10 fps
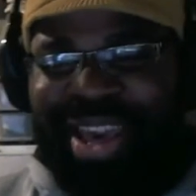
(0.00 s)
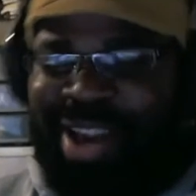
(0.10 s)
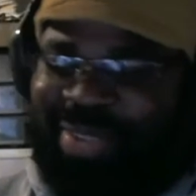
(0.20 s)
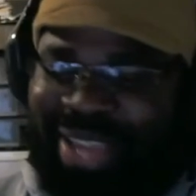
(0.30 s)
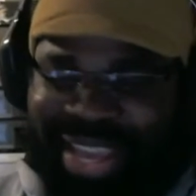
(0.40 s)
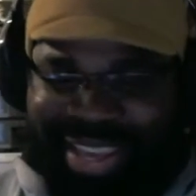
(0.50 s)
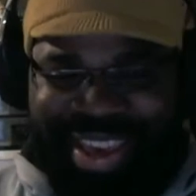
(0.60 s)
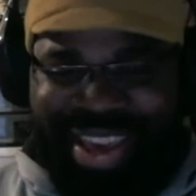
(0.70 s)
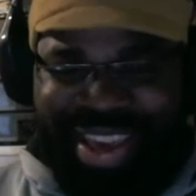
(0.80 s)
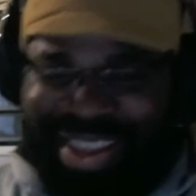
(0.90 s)
And we're like,
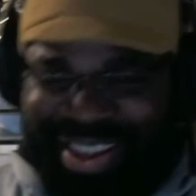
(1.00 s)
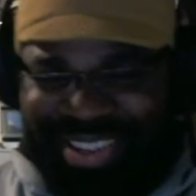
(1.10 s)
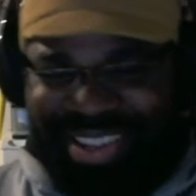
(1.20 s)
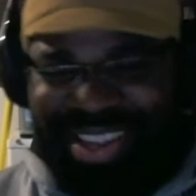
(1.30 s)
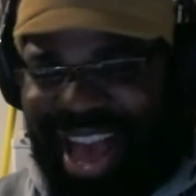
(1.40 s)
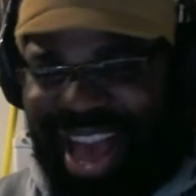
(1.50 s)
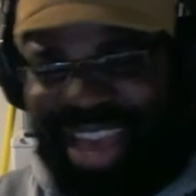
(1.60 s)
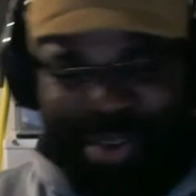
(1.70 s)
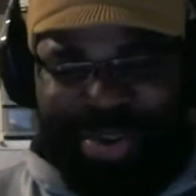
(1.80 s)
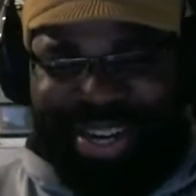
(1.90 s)
yeah, I
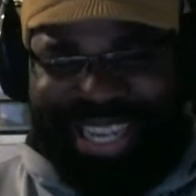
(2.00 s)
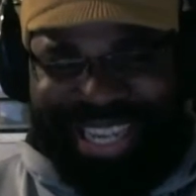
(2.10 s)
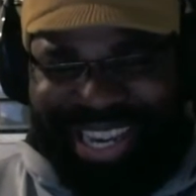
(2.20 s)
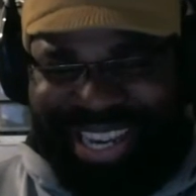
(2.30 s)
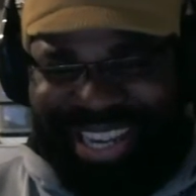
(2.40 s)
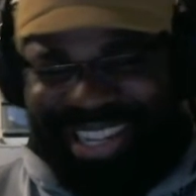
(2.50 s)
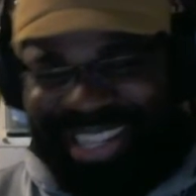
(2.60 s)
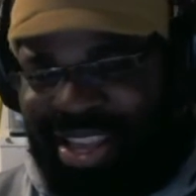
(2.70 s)
got 1 gig.